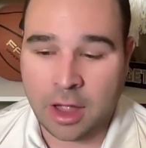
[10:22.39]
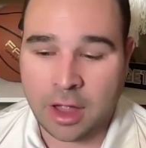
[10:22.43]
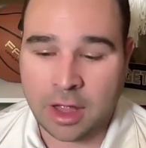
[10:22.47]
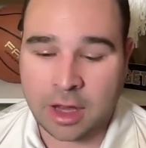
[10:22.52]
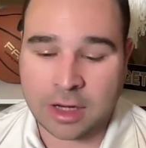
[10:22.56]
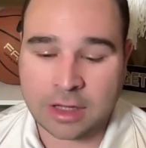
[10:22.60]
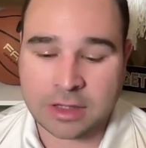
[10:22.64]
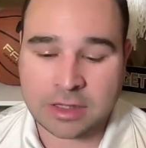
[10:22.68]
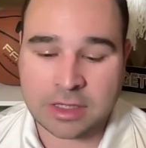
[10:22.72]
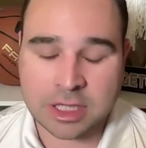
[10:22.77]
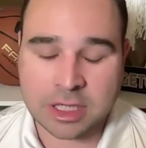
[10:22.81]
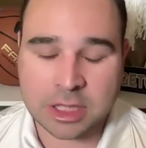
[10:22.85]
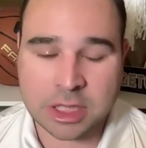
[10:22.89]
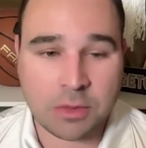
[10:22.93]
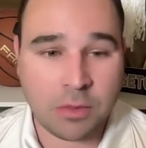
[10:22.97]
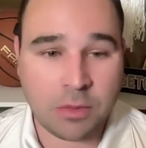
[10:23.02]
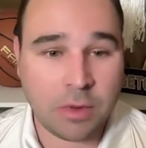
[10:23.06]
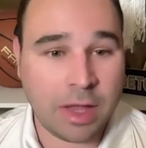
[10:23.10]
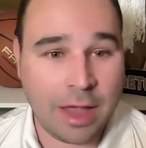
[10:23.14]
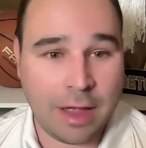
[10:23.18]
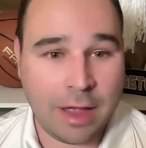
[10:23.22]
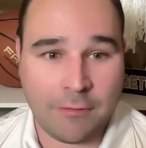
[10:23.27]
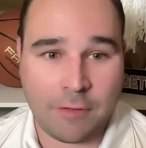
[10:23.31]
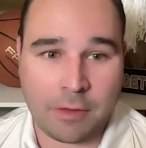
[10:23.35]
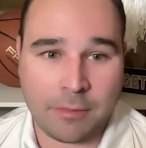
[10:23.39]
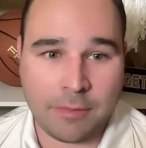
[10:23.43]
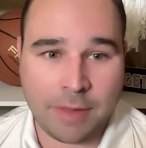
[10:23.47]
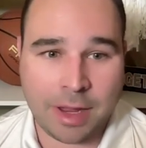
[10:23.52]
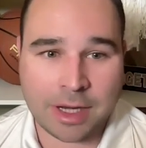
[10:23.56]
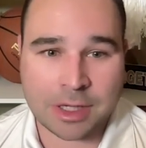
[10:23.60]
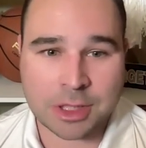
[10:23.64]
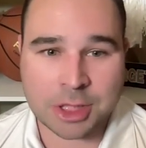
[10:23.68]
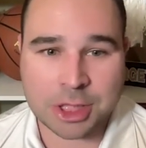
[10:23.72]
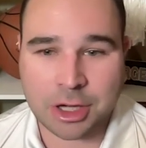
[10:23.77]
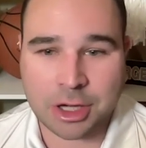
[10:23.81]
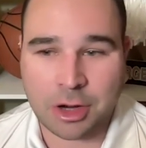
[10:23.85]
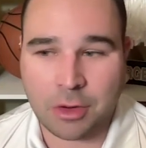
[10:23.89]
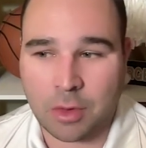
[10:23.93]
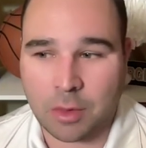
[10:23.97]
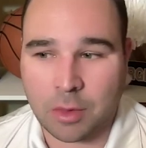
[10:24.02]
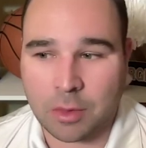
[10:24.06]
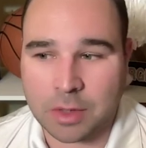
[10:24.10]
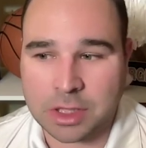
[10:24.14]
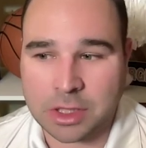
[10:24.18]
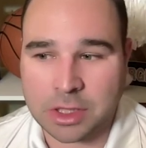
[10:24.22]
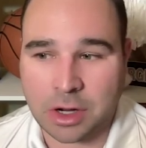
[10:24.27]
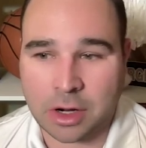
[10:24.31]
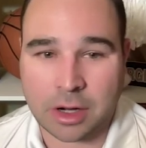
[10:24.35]
In addition, we have our main show where
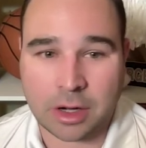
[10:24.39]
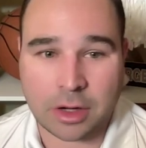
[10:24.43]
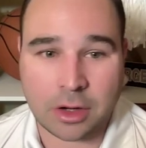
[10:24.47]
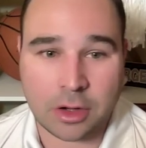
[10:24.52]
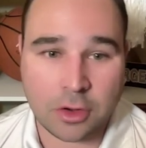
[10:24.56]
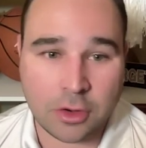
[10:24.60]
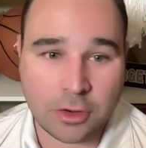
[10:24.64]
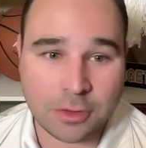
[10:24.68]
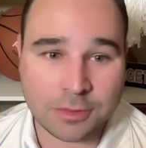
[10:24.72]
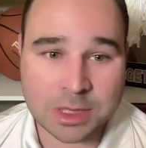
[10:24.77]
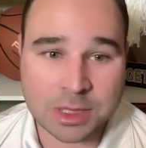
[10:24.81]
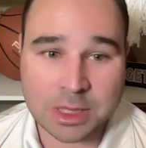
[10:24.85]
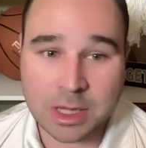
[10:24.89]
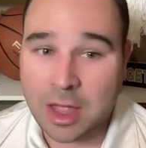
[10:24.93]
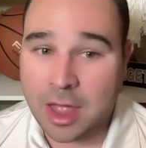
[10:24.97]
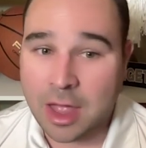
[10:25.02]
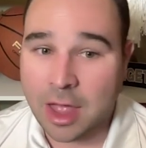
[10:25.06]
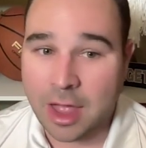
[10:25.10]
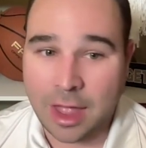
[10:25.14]
we're talking hoops